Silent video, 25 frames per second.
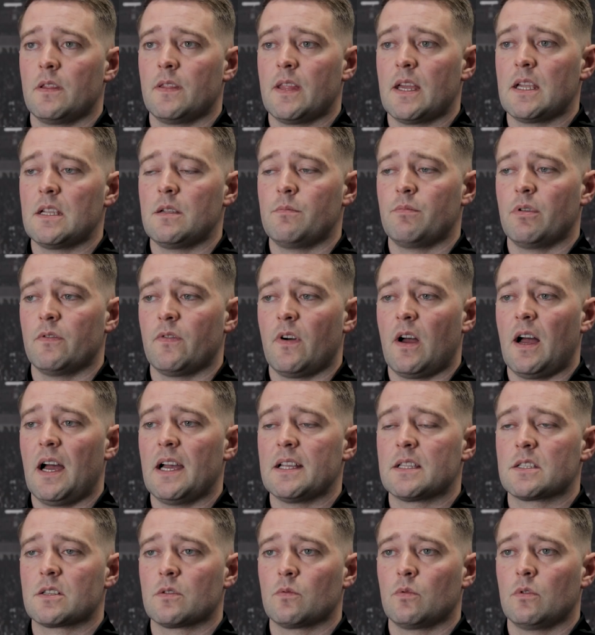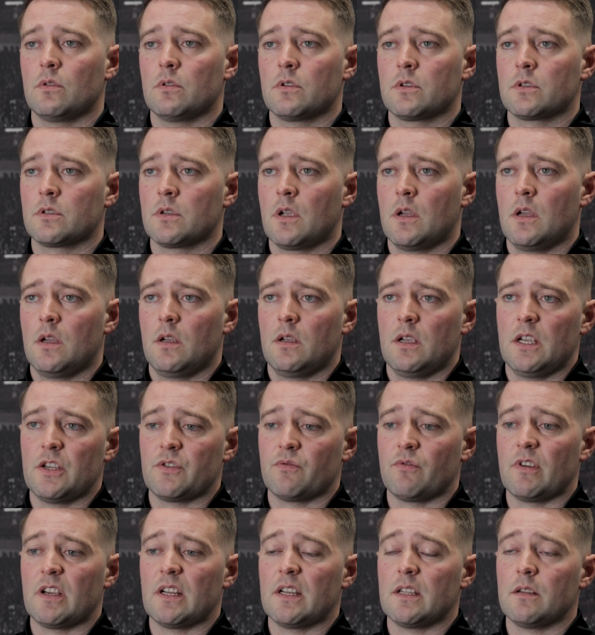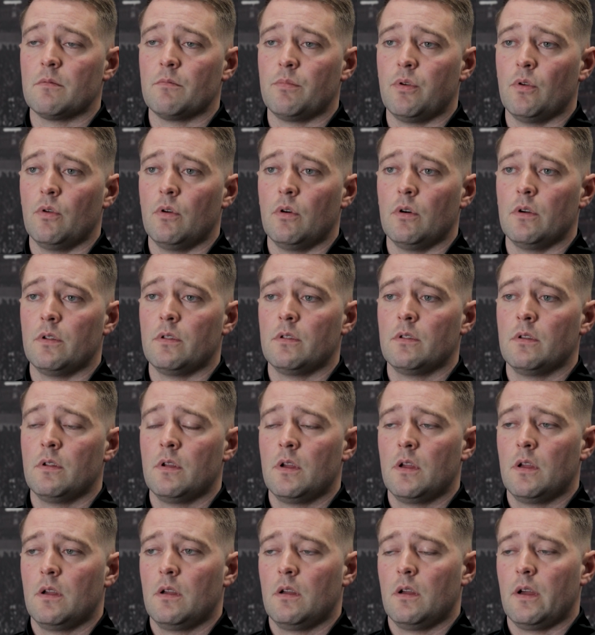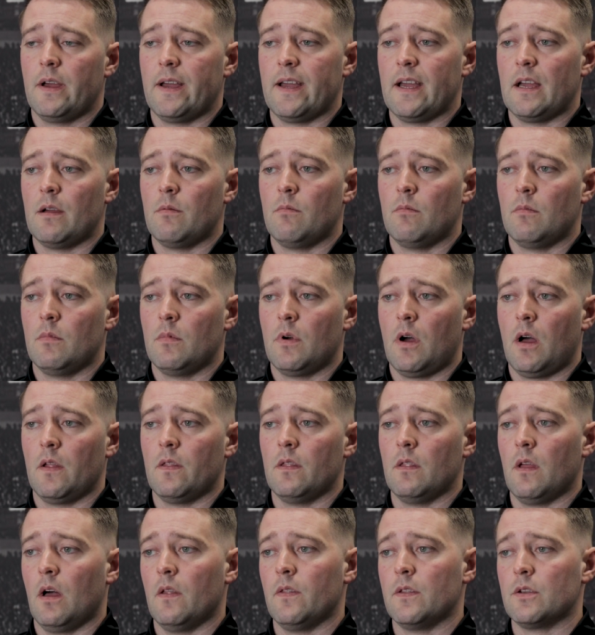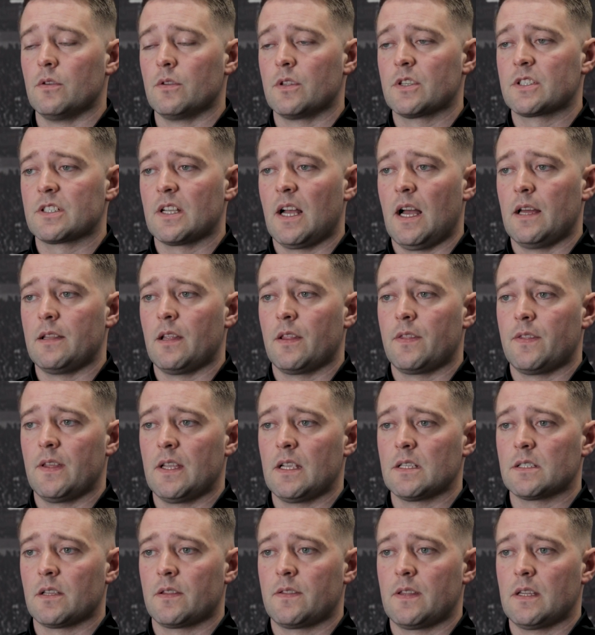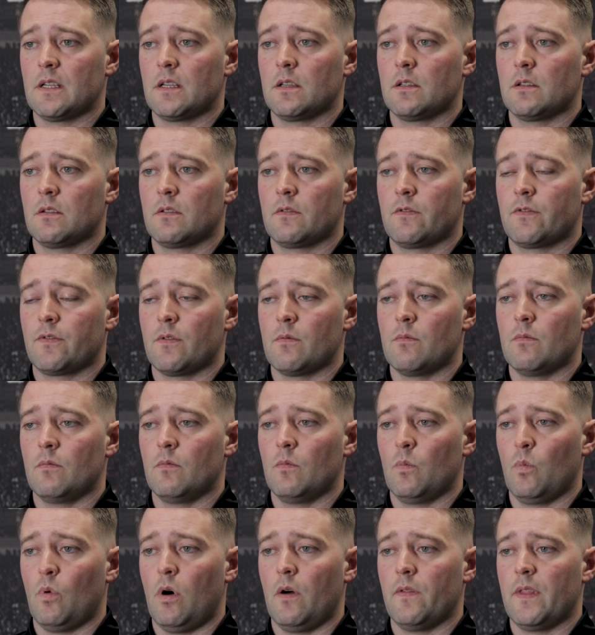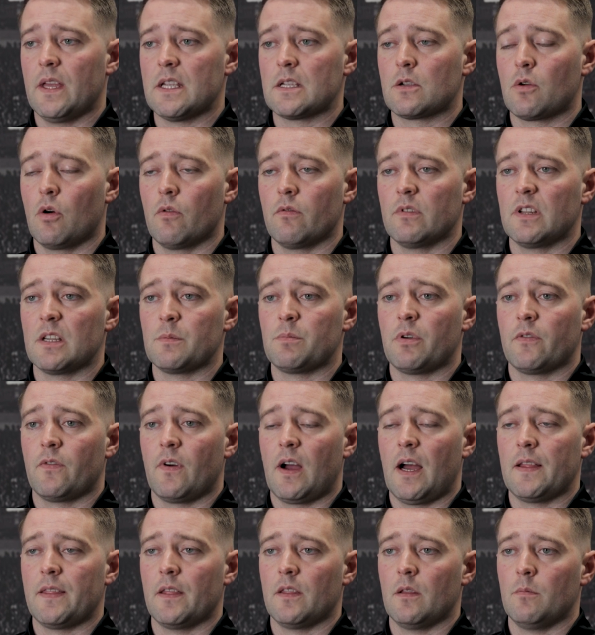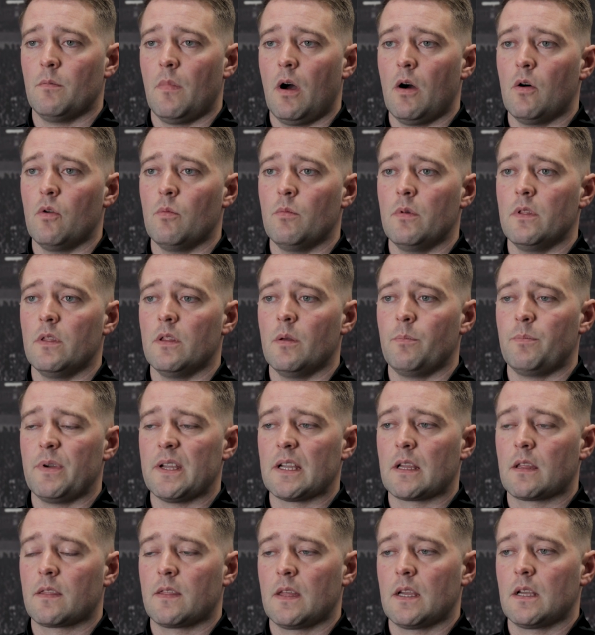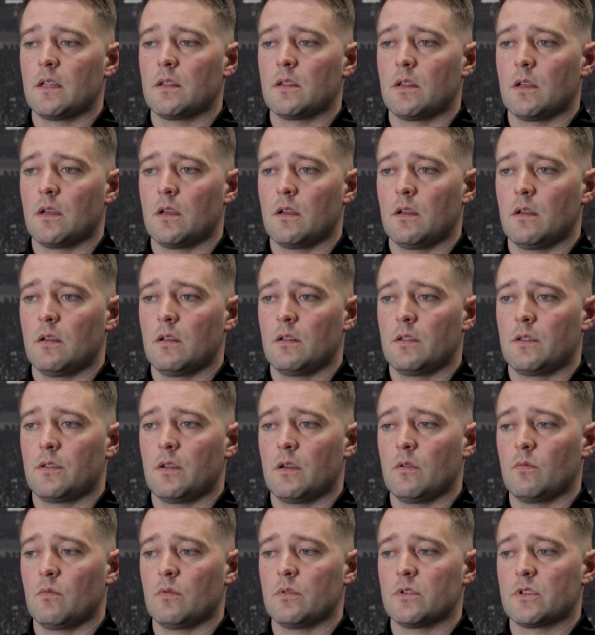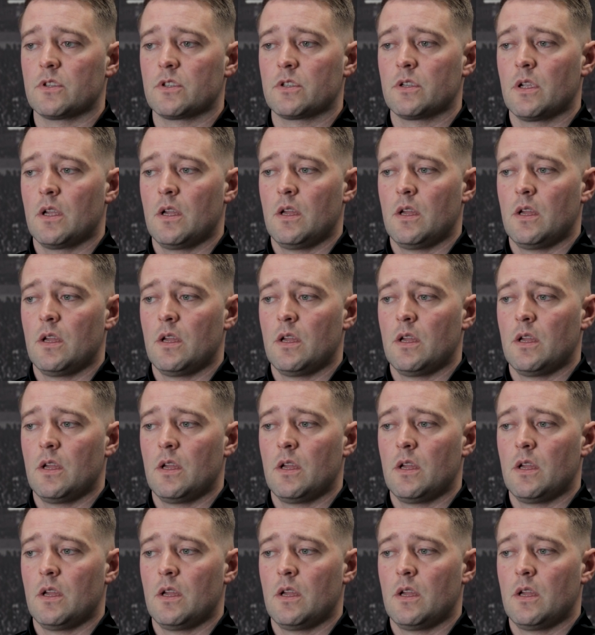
they provide to us is really important. On the other side of things, I think from what they currently provide at the moment, the big thing that was